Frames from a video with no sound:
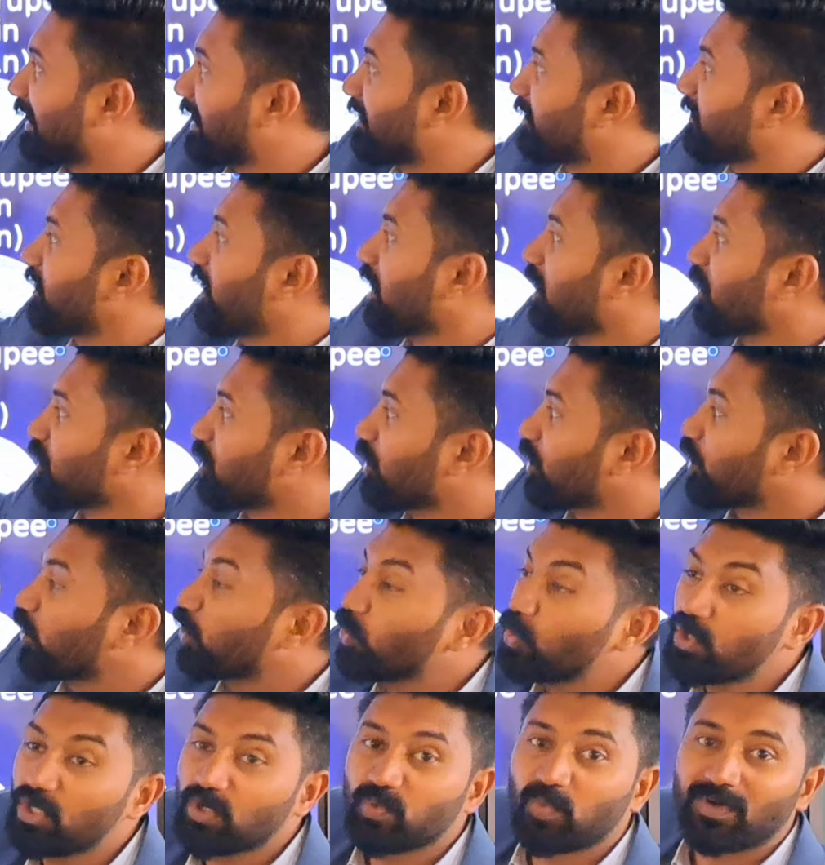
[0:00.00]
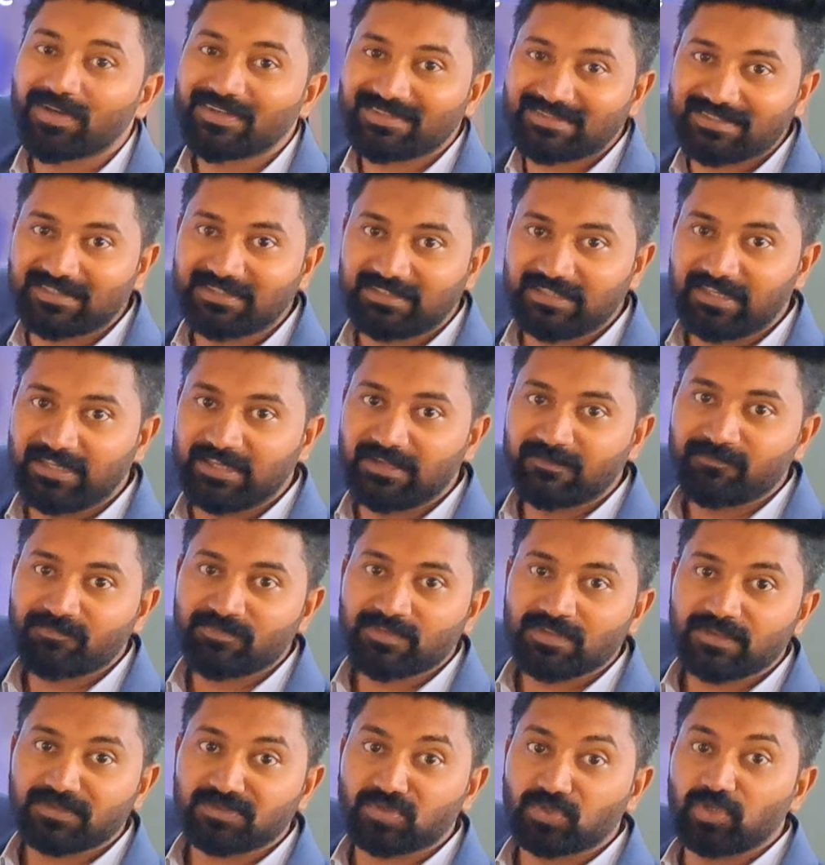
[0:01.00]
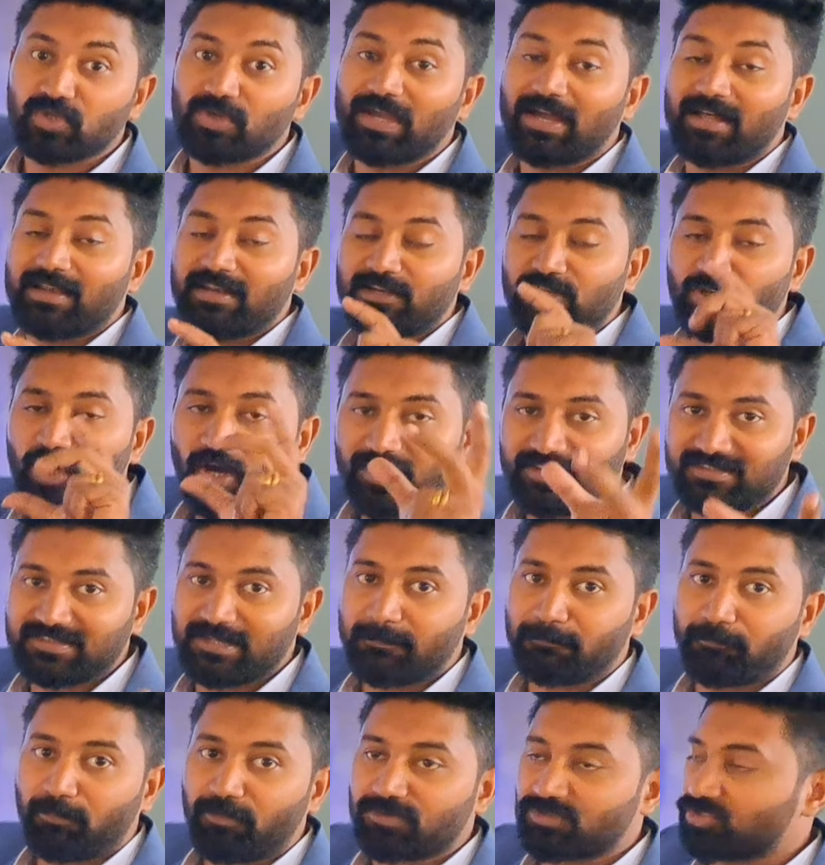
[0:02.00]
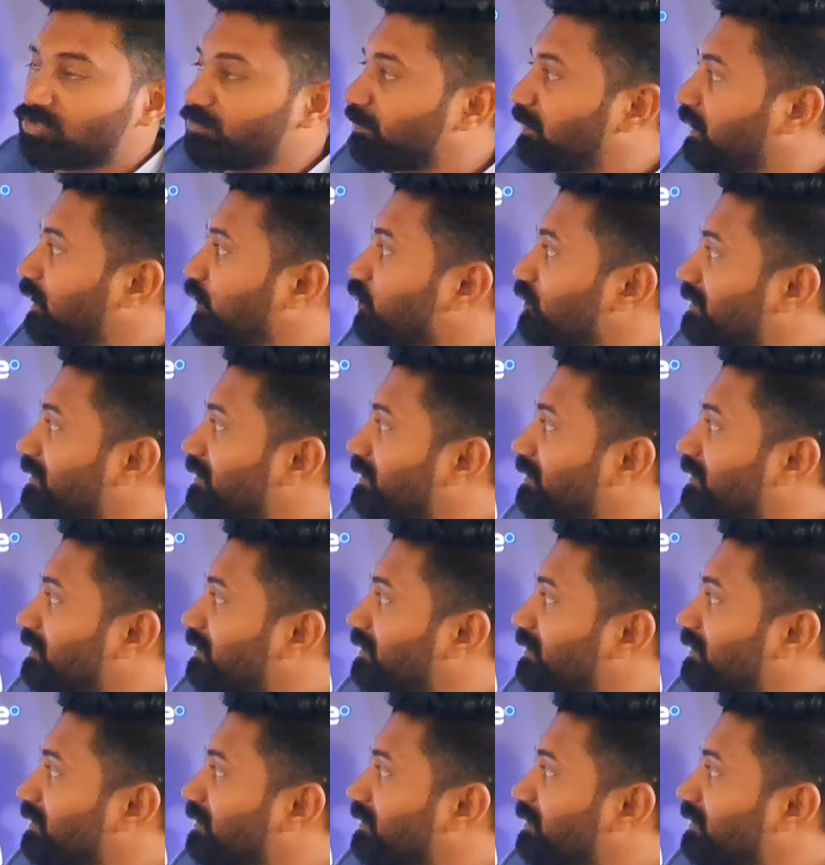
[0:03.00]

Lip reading: Again, university. So you are not supposed to be